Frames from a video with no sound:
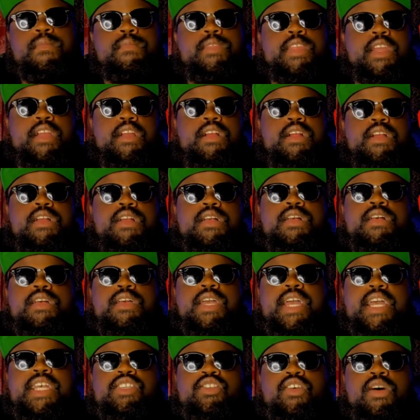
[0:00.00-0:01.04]
there.
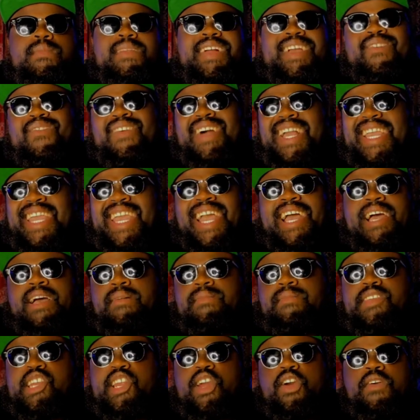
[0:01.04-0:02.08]
And so I'm like, well, yeah,
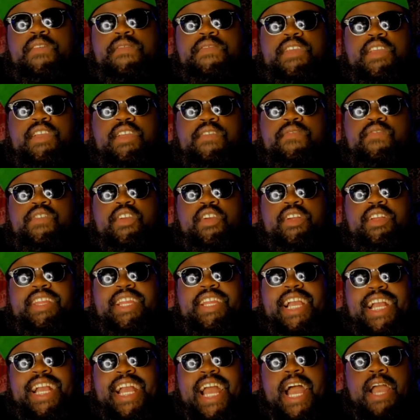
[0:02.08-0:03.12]
you know, if you if you're
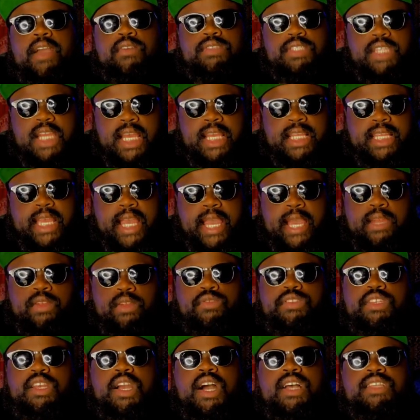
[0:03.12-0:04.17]
a guy who's like that,
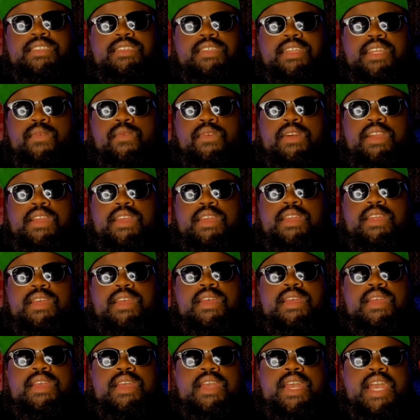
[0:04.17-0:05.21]
who's constantly working,
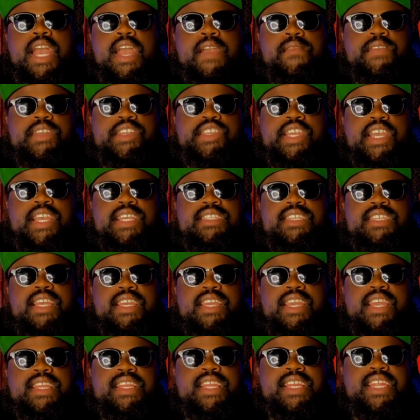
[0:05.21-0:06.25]
every chance they
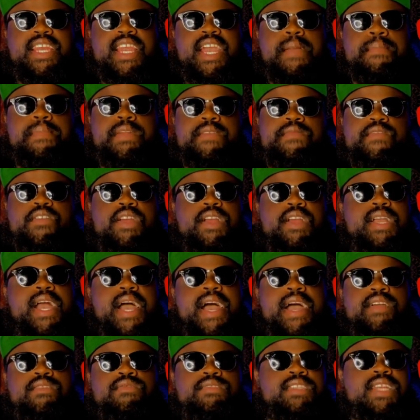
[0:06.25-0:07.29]
get, then yeah. But if you're a
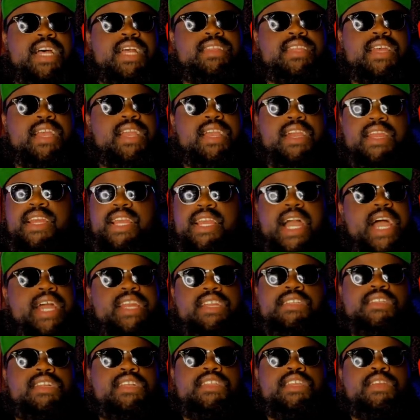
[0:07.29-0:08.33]
guy who's not that kind of guy, and
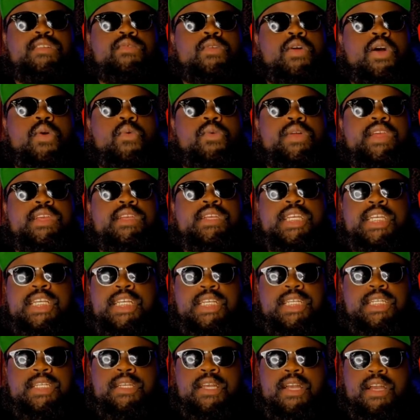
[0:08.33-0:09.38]
there's nothing wrong with it,
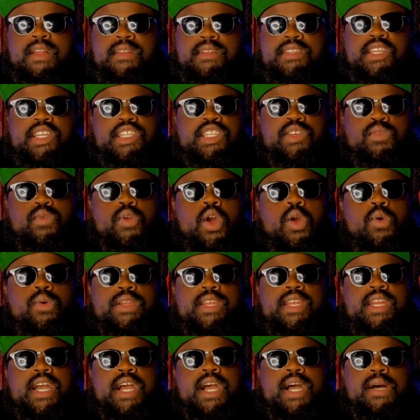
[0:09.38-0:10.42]
uh, there's nothing wrong
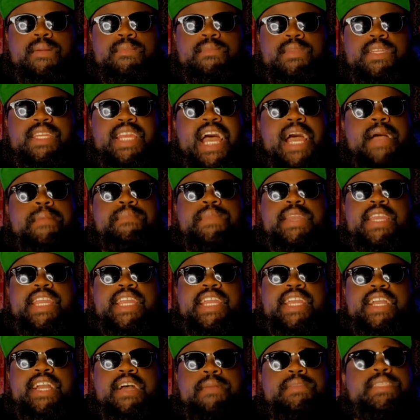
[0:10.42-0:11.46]
with um, not
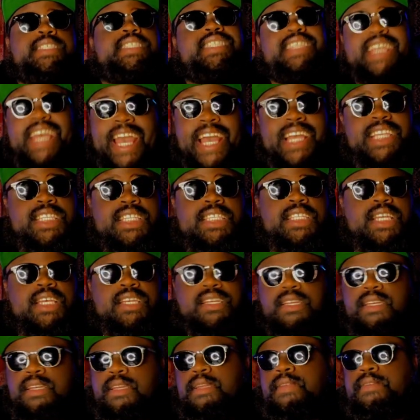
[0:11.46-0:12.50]
being obsessed
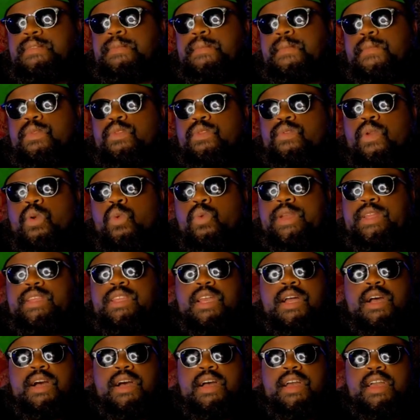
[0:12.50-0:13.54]
with
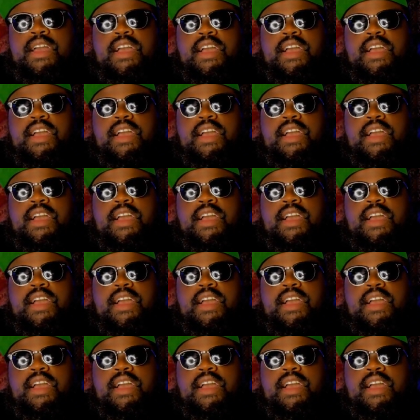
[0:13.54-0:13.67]
uh,